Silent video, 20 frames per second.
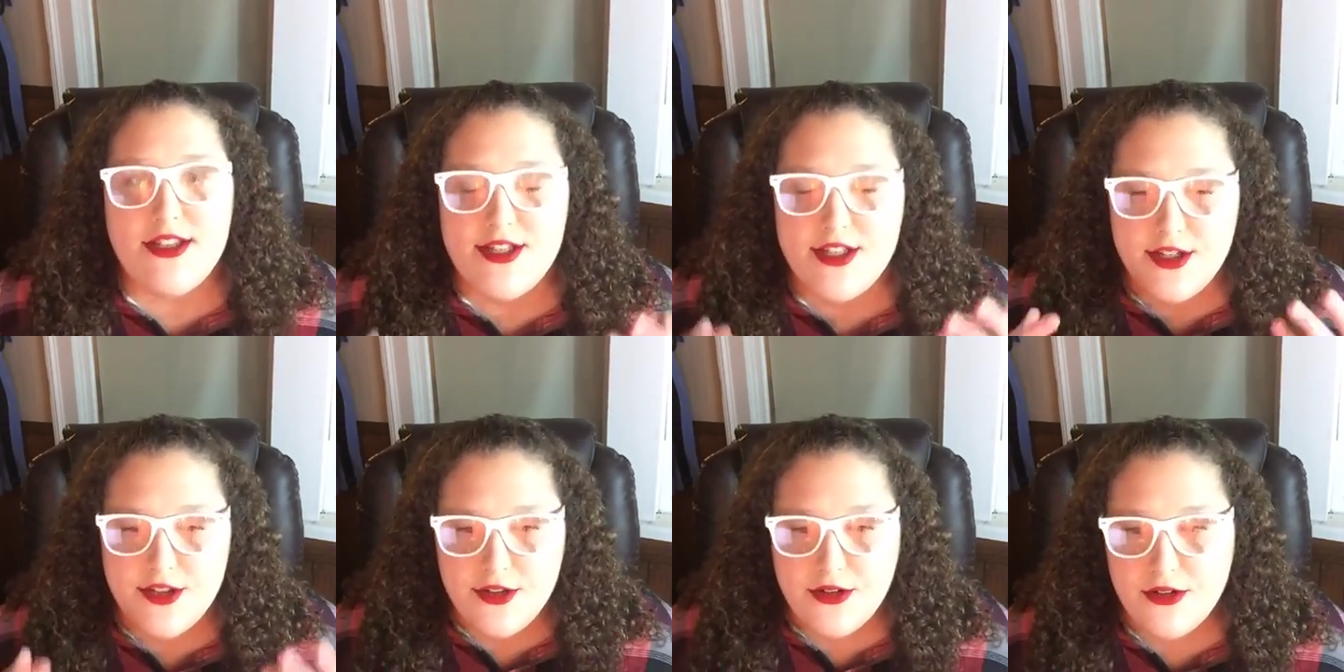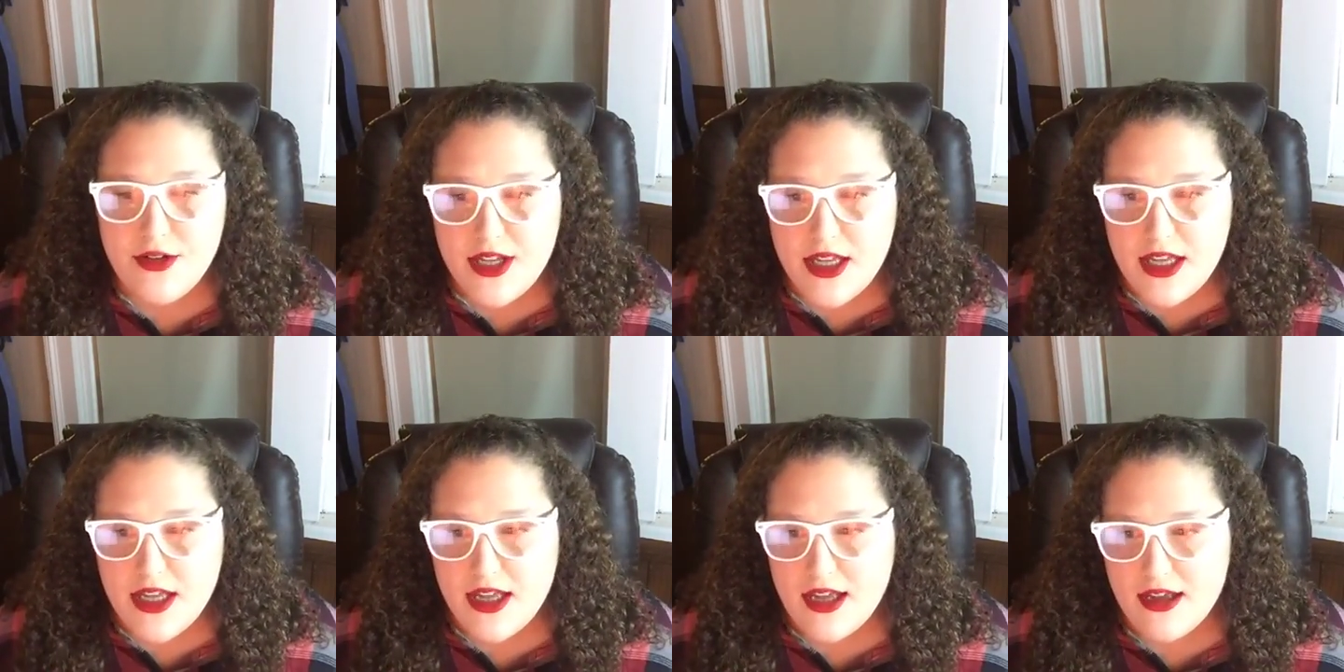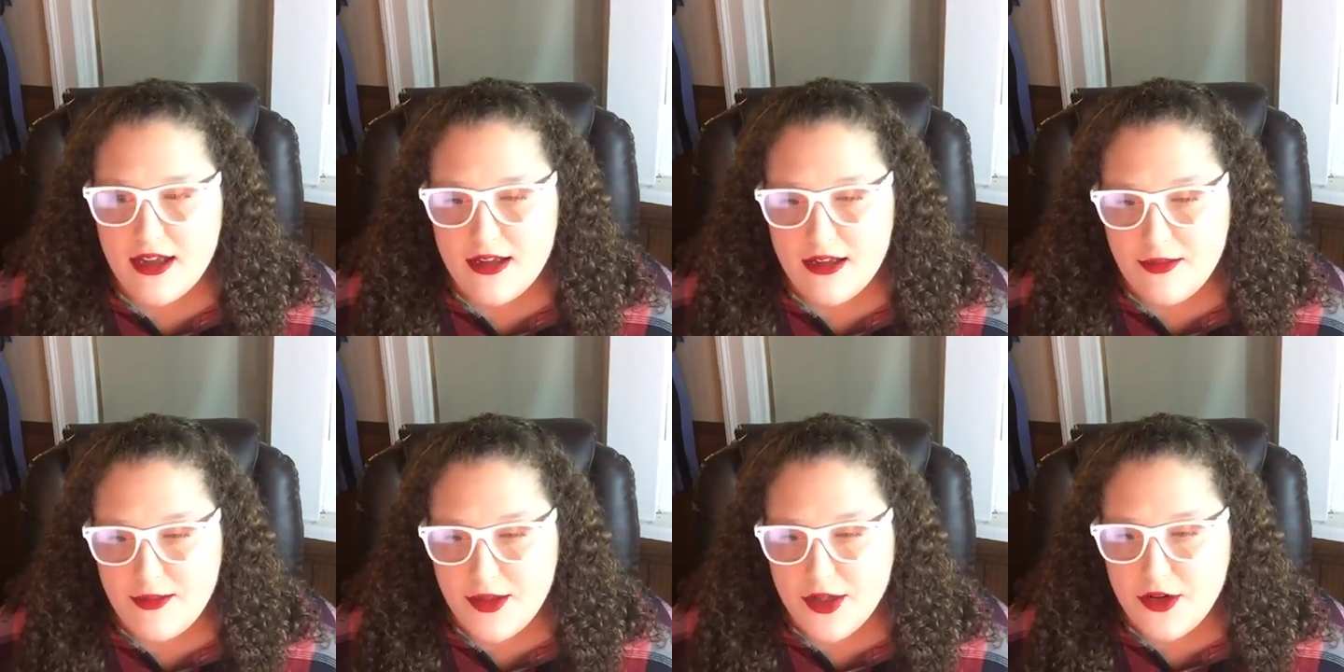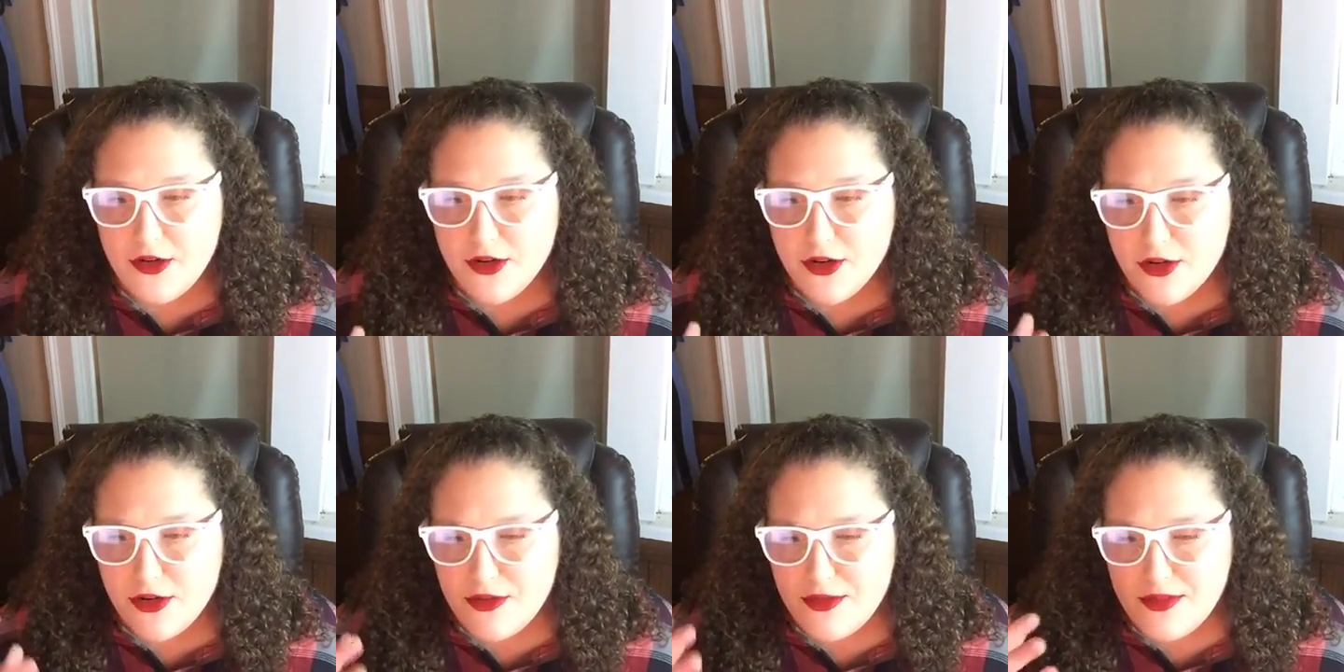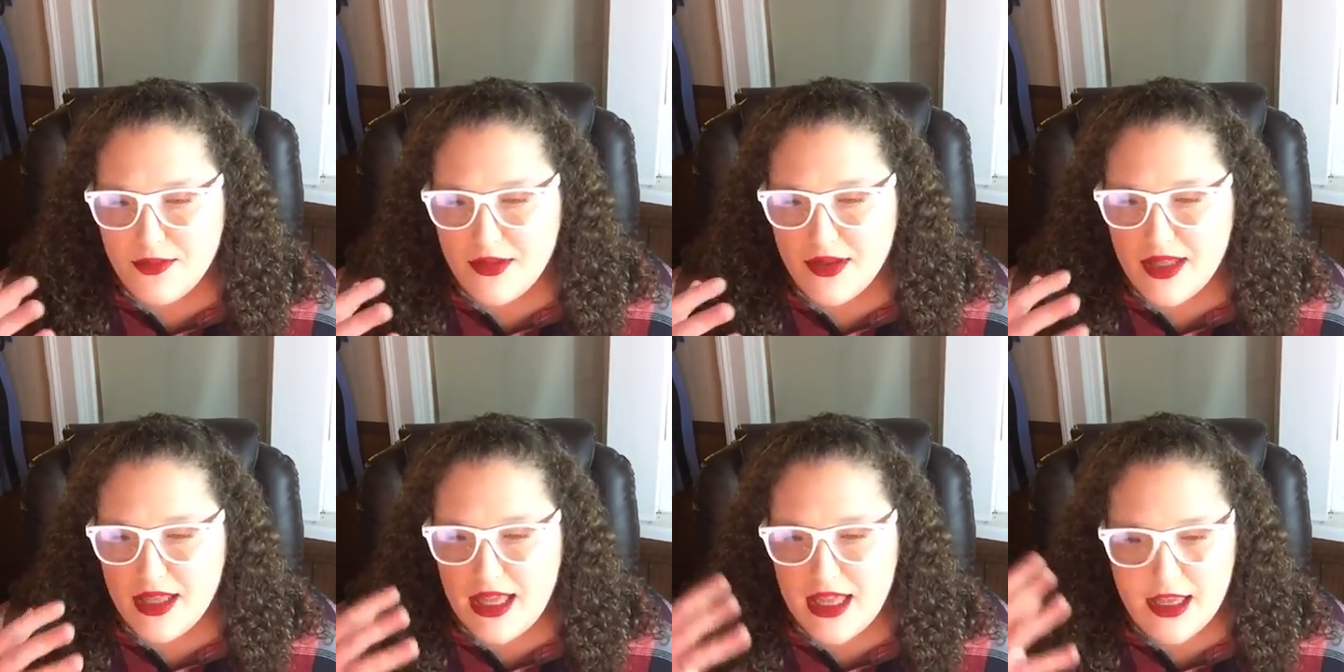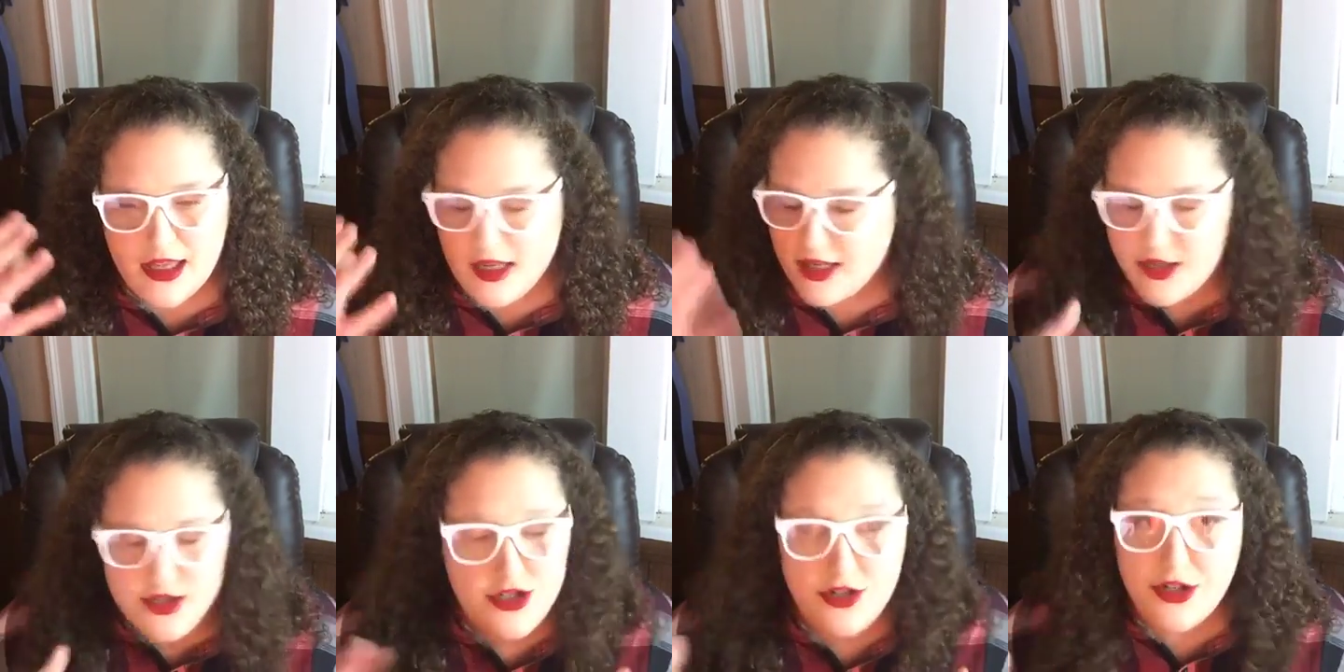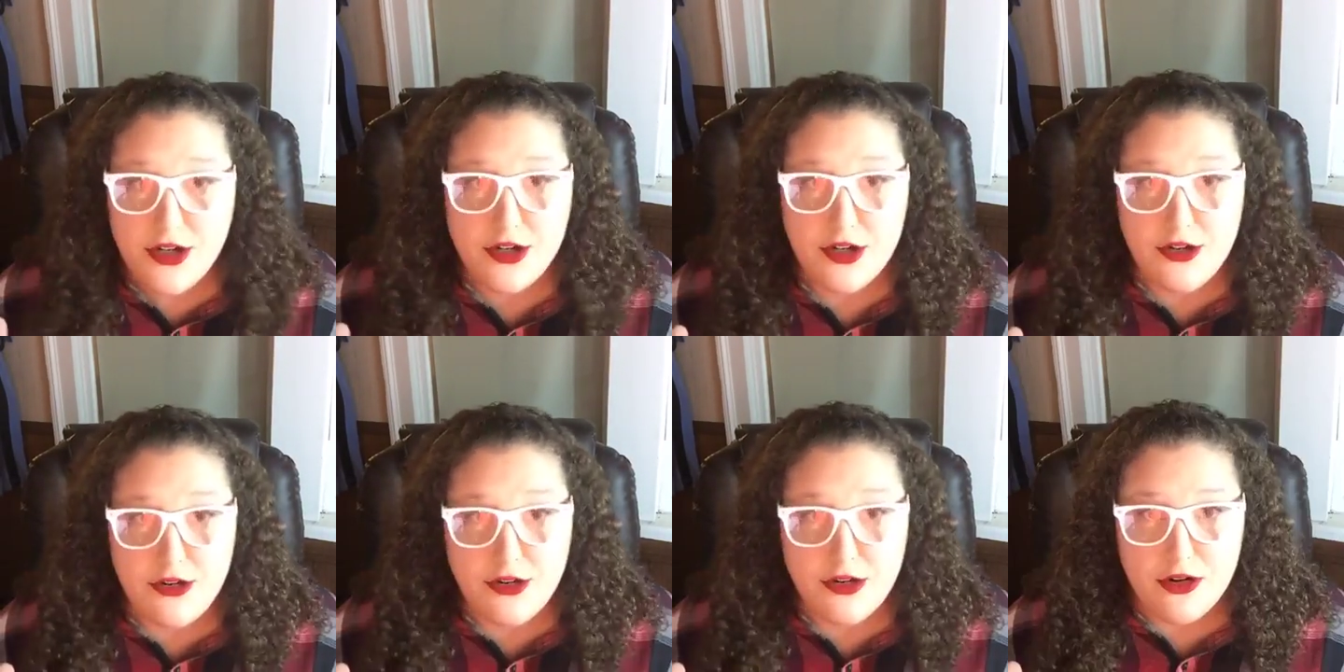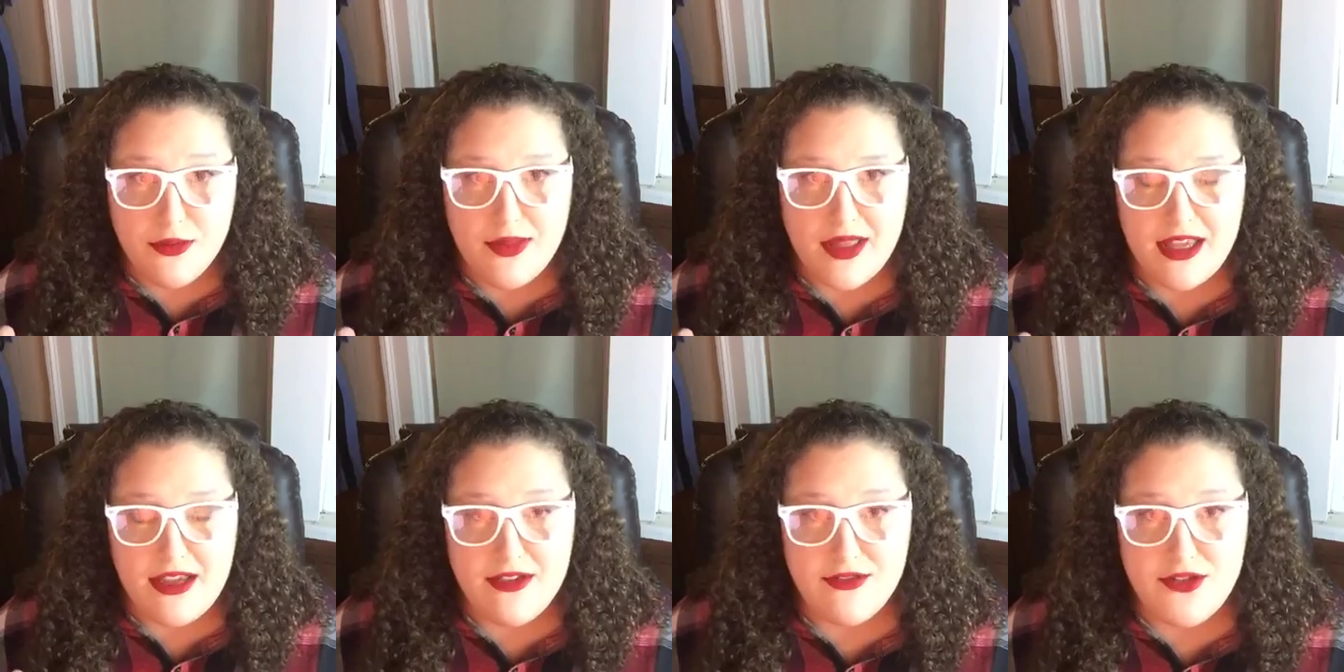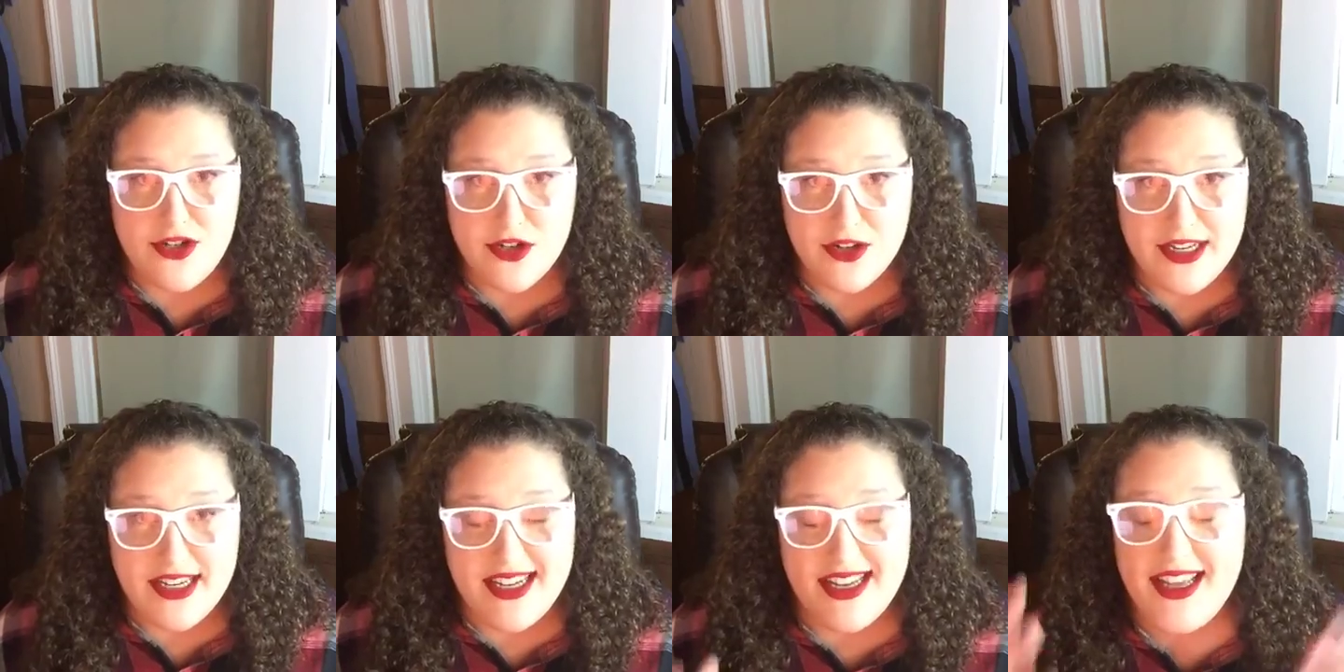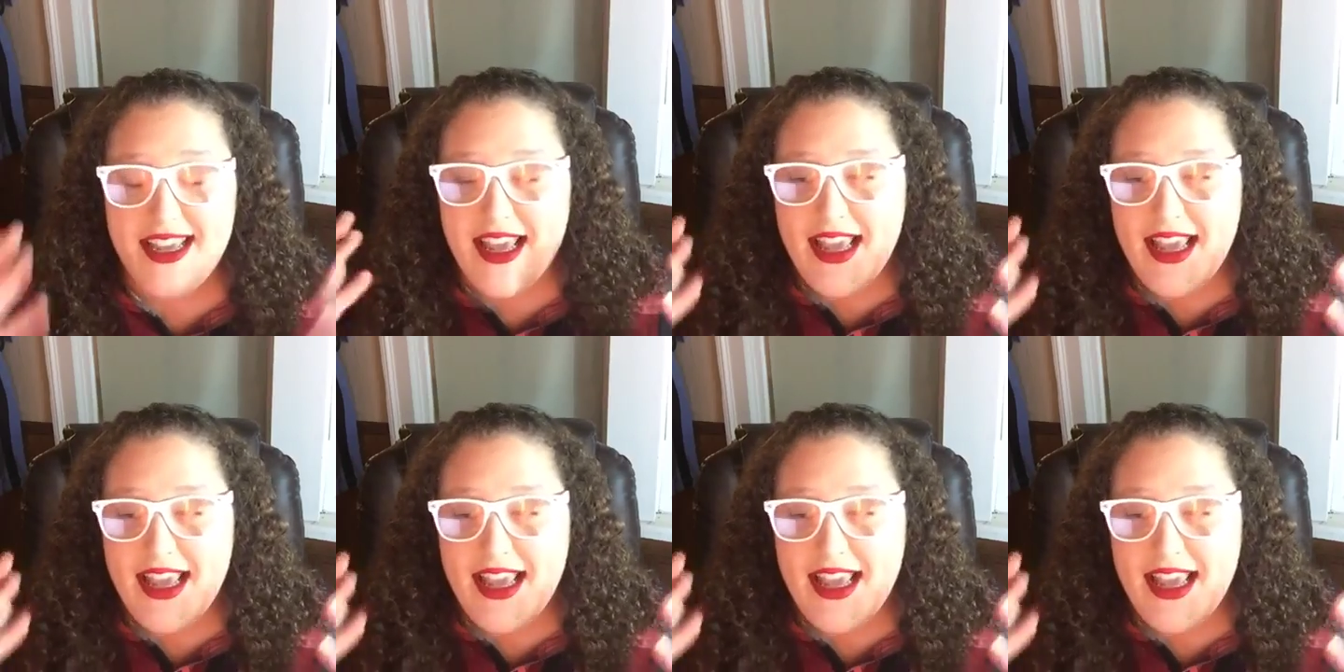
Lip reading: to the group, to your new group that you've joined,